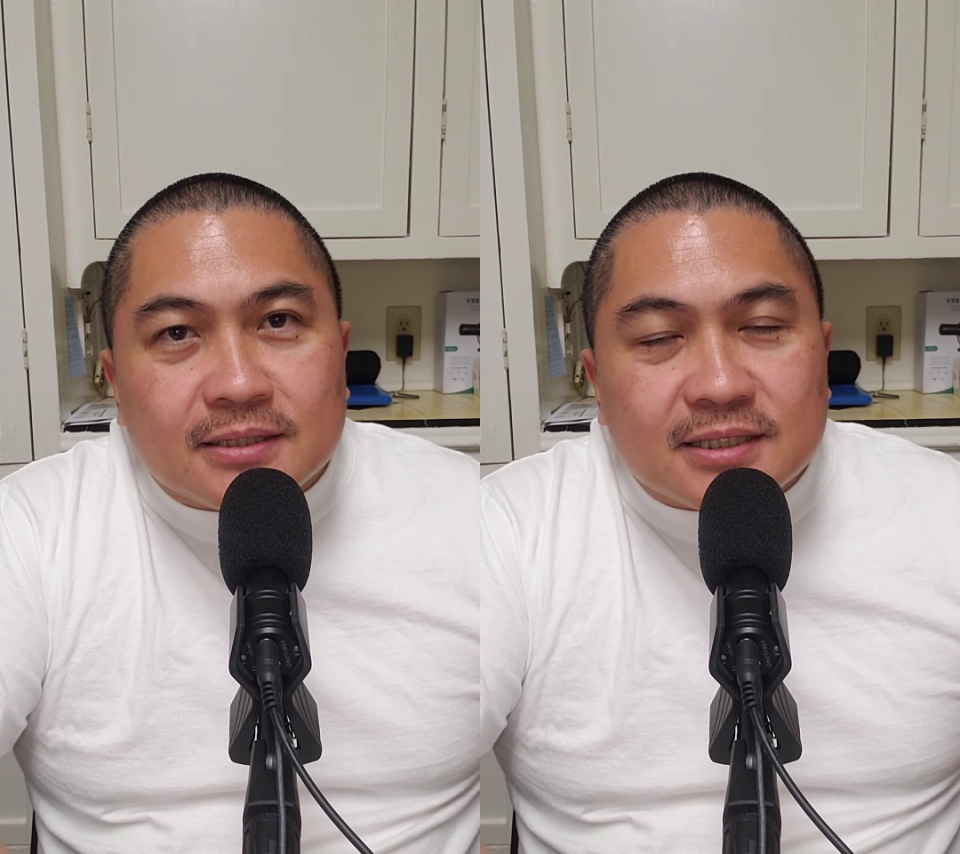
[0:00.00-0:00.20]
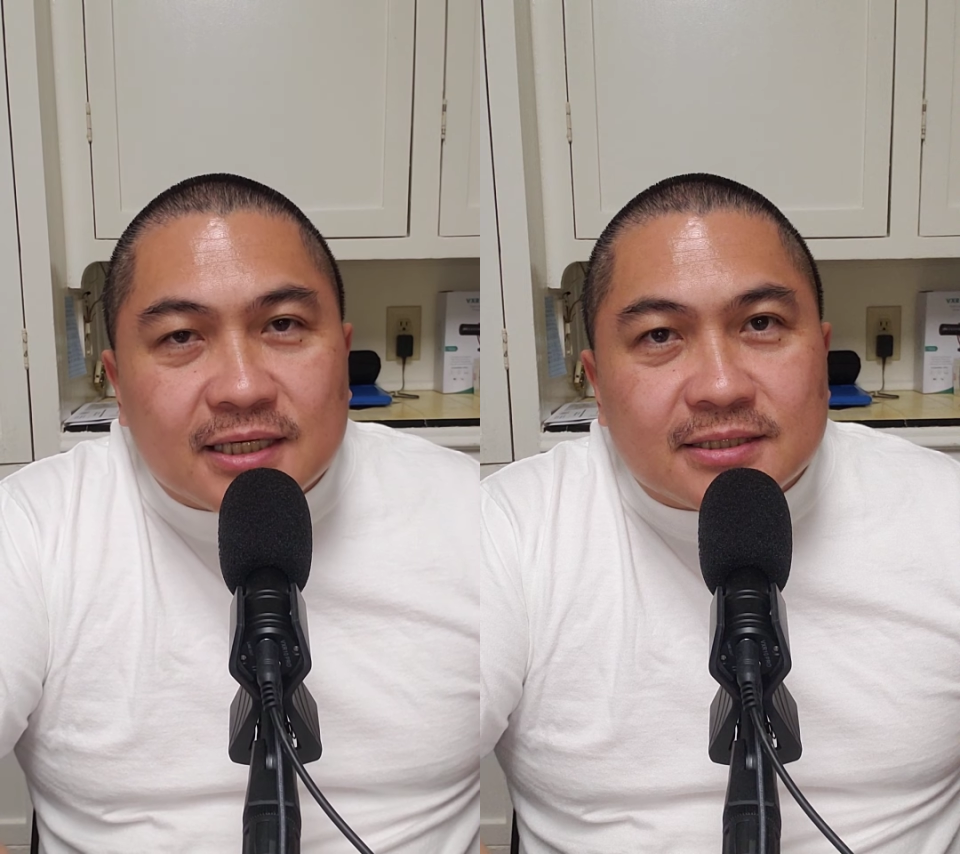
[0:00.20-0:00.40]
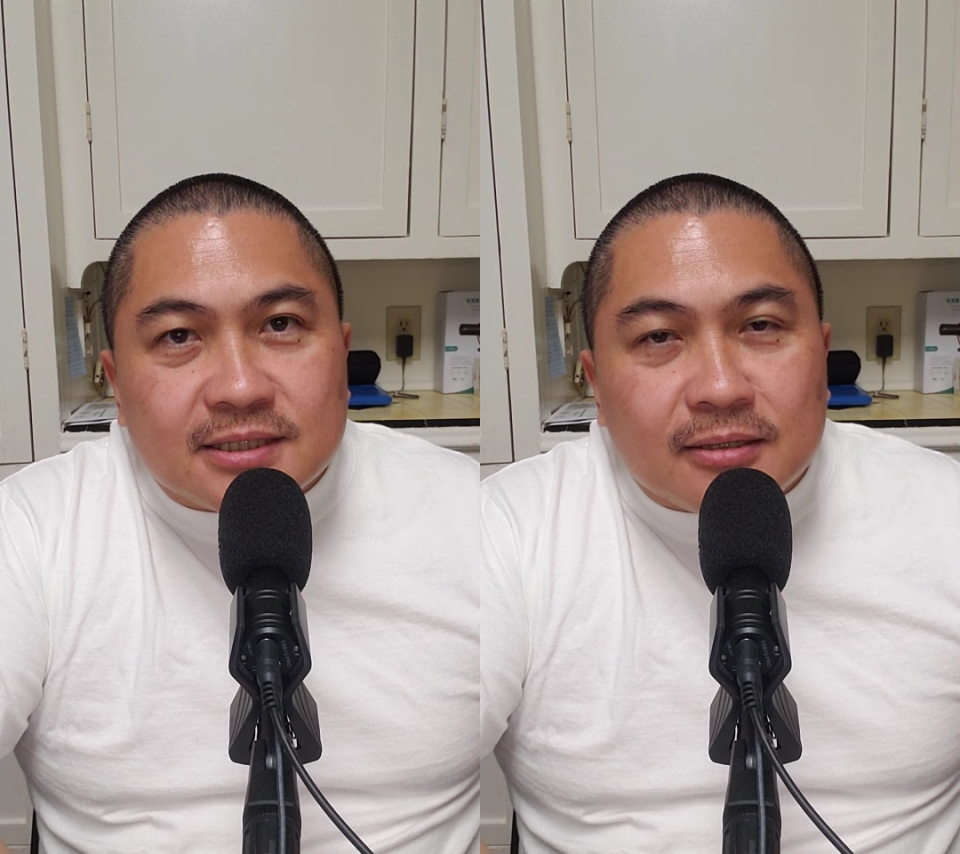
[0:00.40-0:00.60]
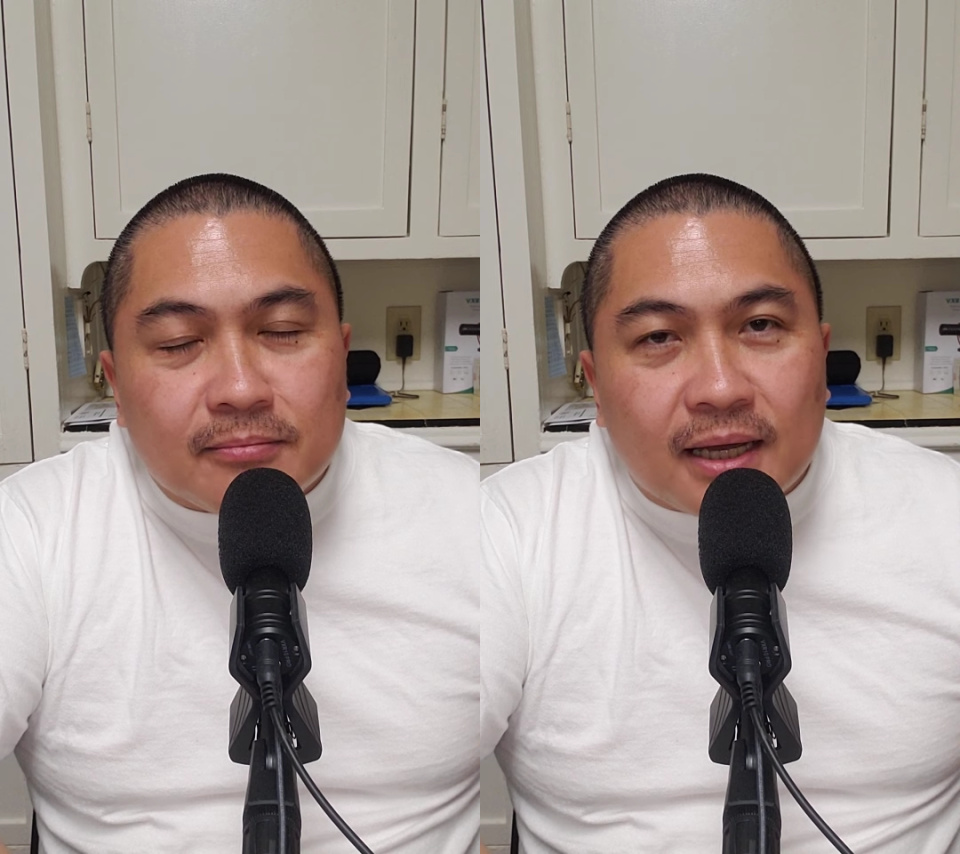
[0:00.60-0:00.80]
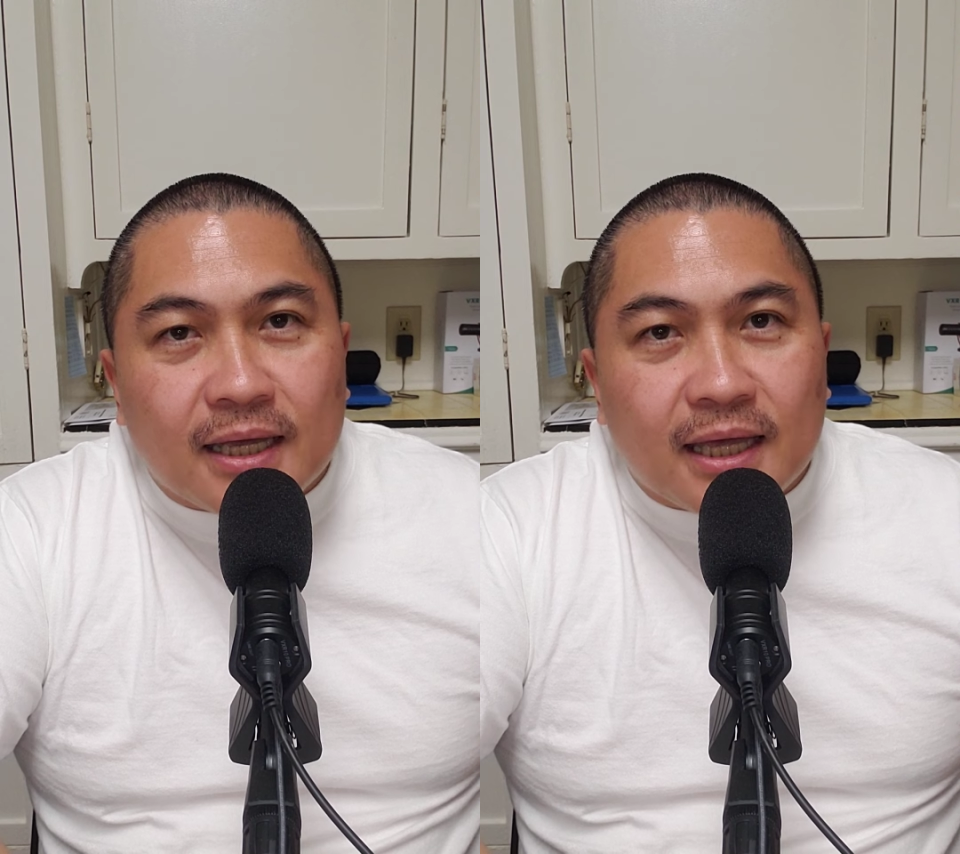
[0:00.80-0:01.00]
testing
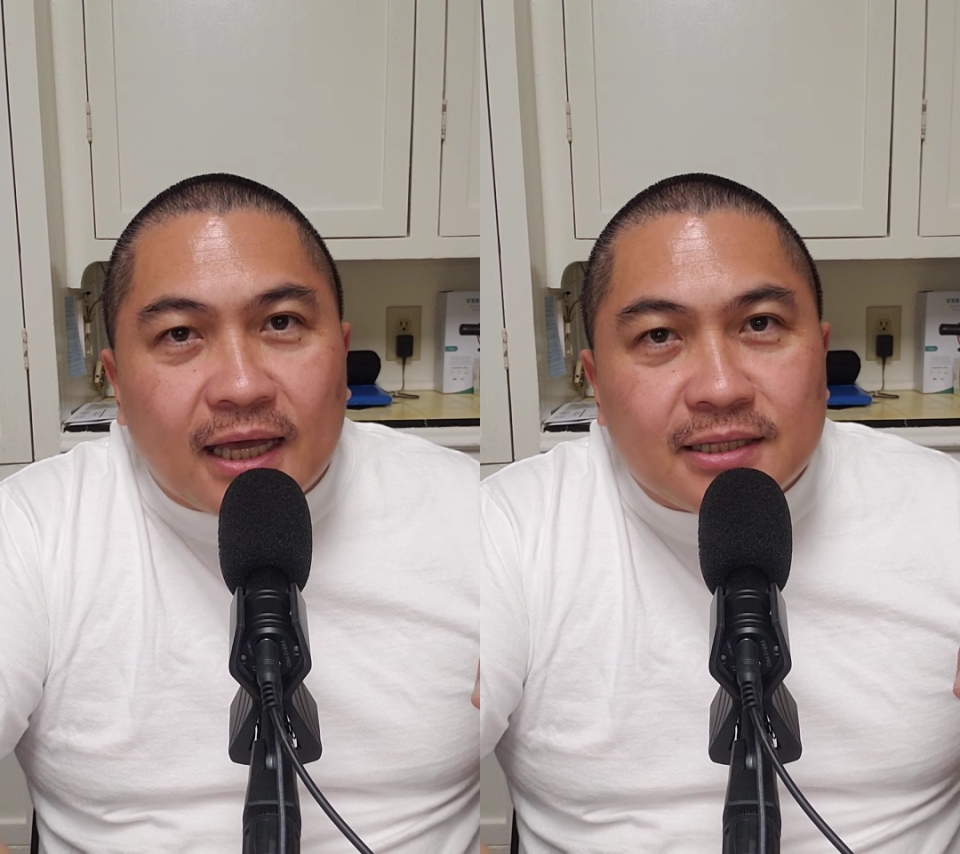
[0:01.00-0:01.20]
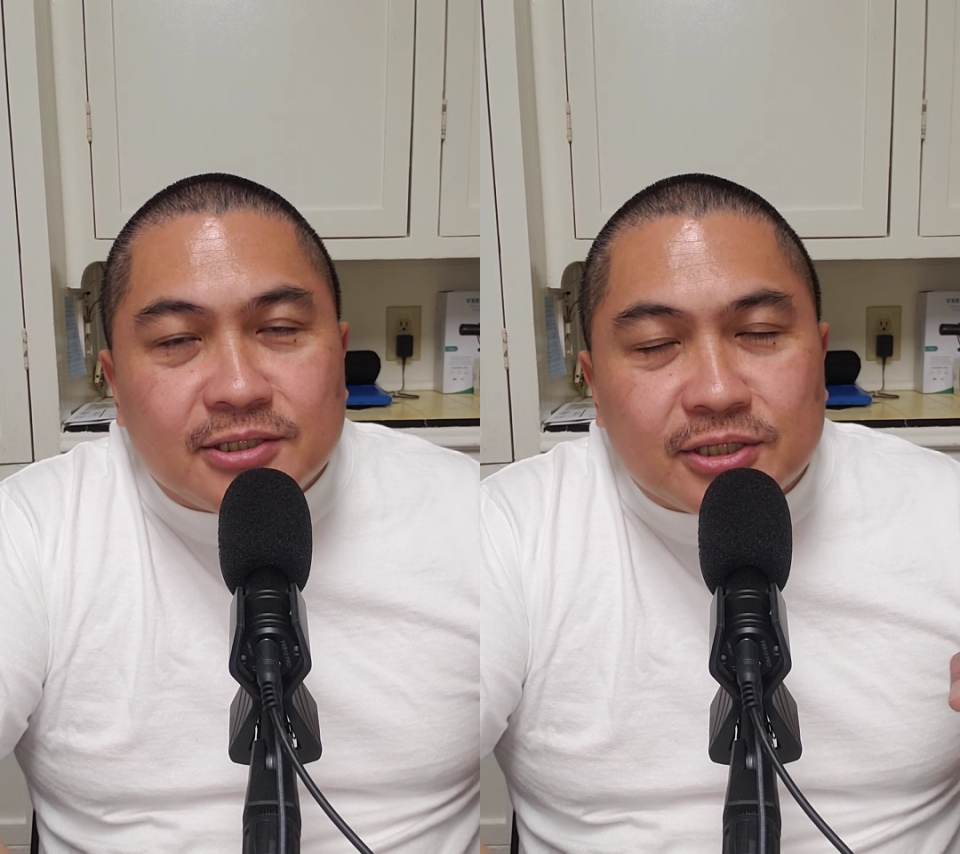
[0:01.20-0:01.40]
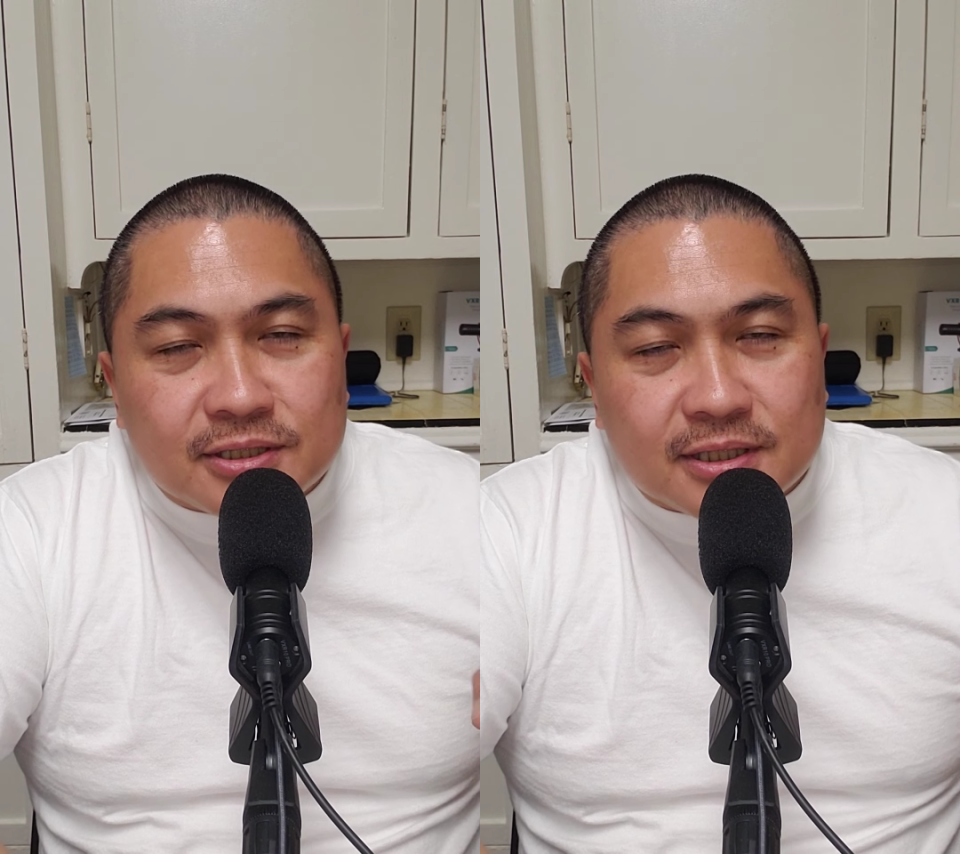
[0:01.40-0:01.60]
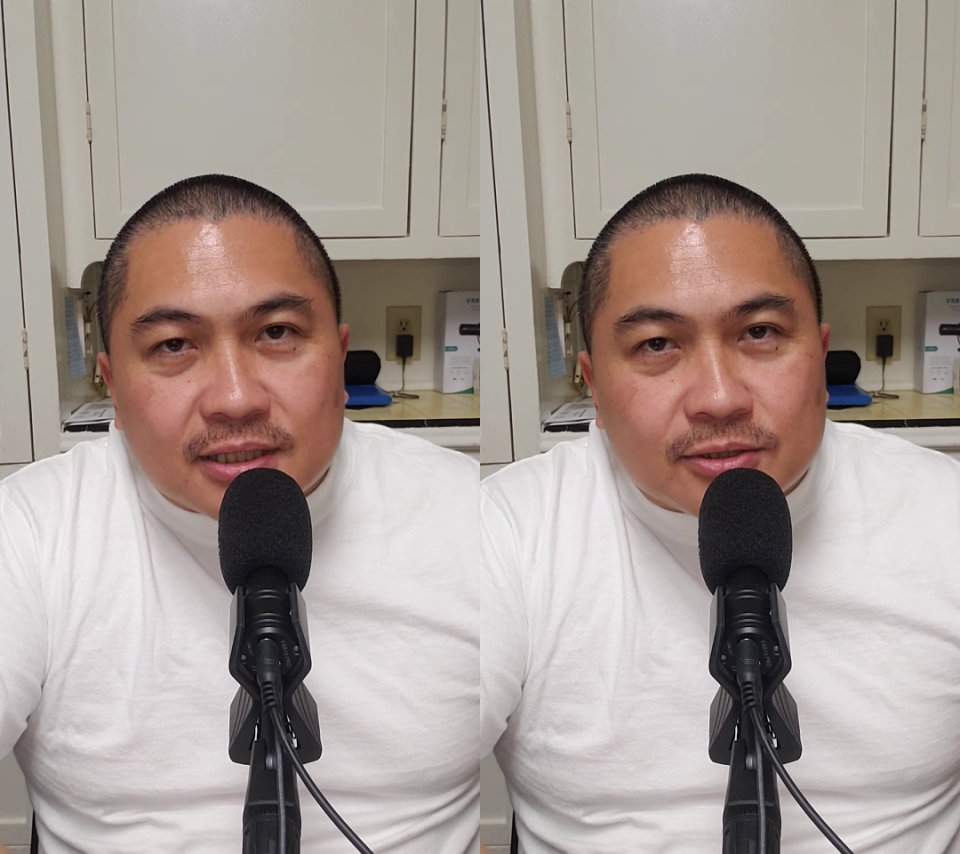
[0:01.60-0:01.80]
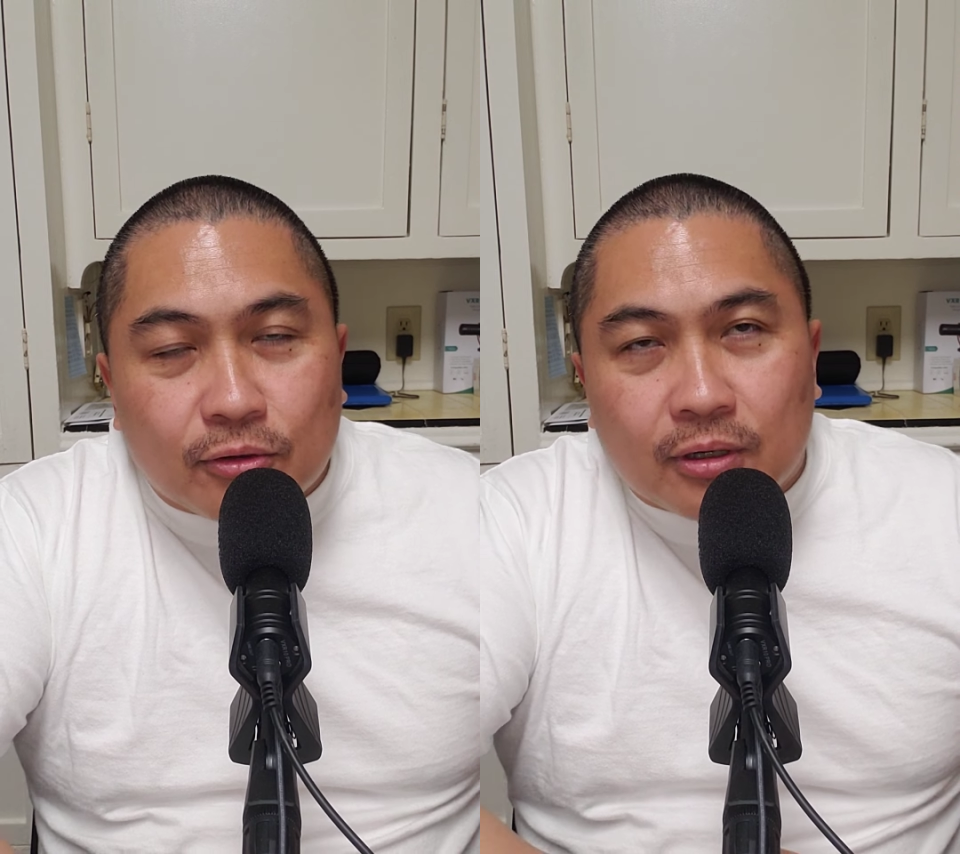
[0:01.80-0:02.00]
my antigen
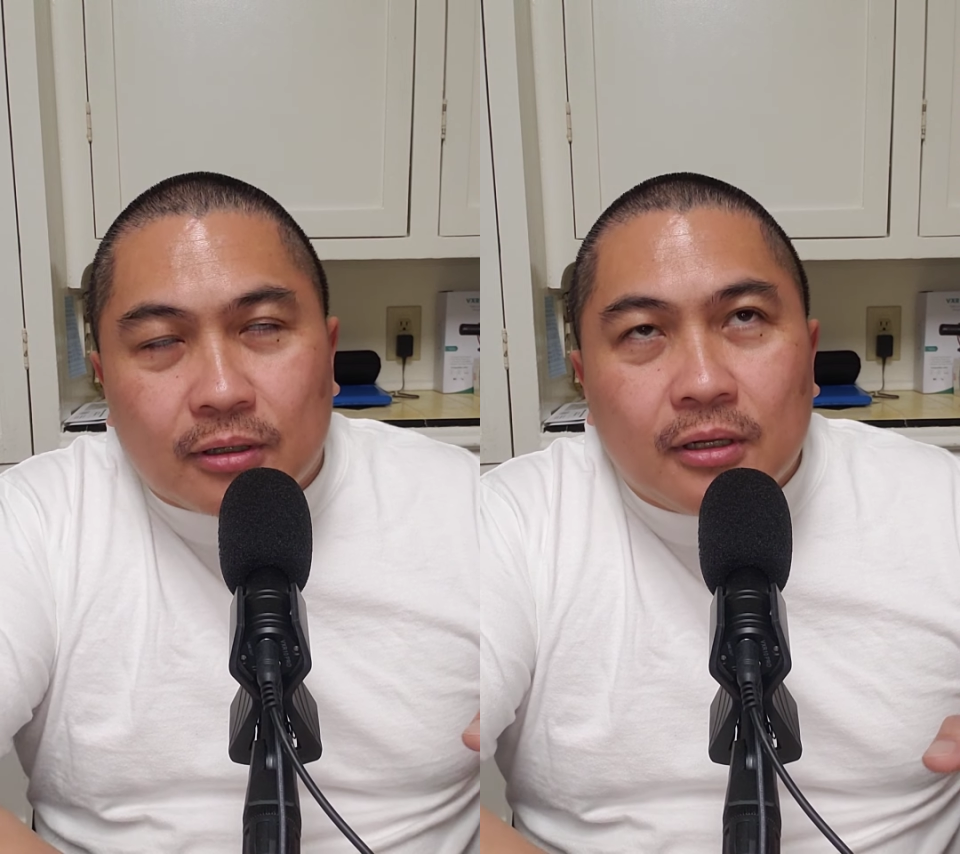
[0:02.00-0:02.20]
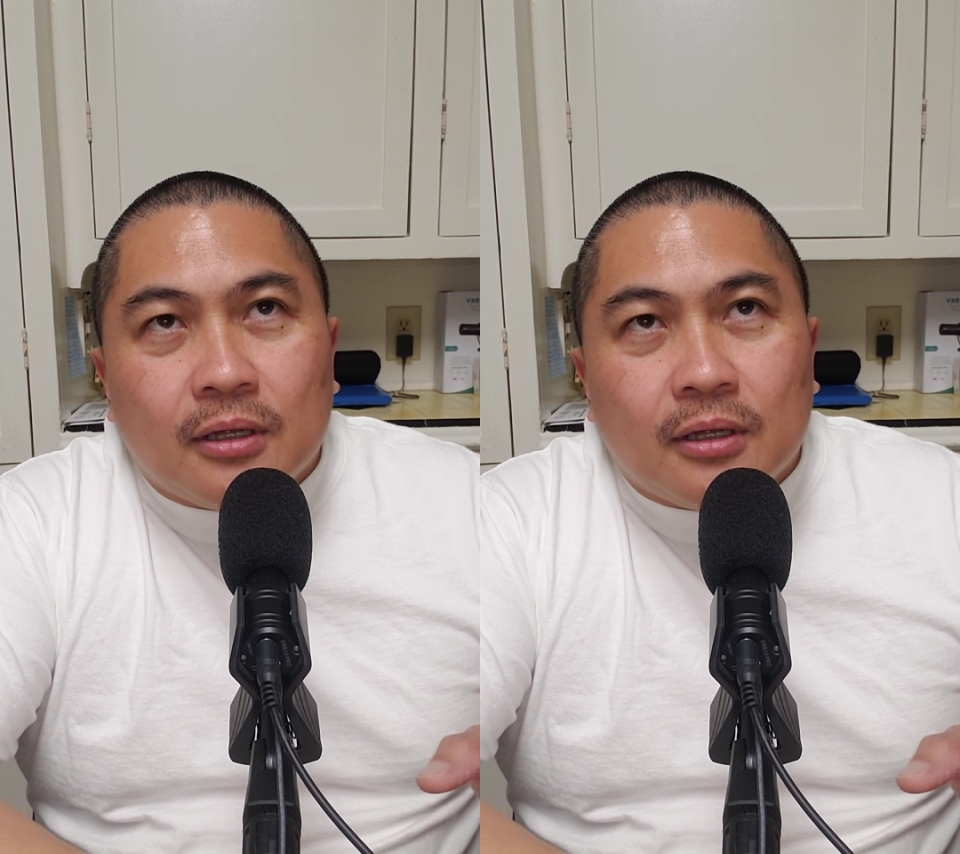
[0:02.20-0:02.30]
test, or